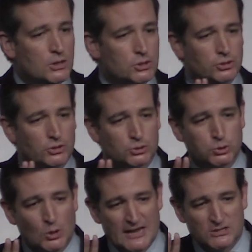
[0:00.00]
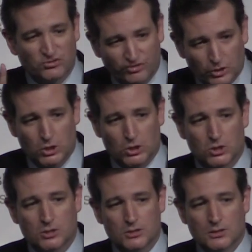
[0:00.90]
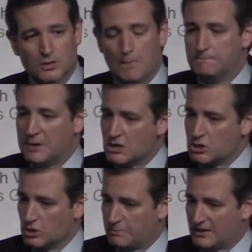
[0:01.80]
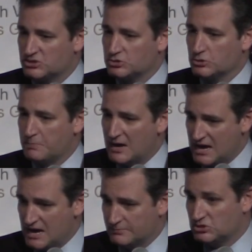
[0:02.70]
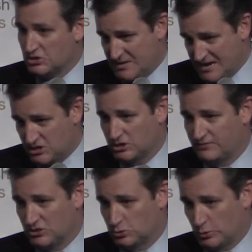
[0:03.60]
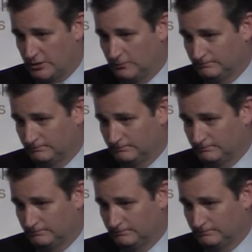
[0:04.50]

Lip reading: should transfer bunker buster bombs to the nation of Israel.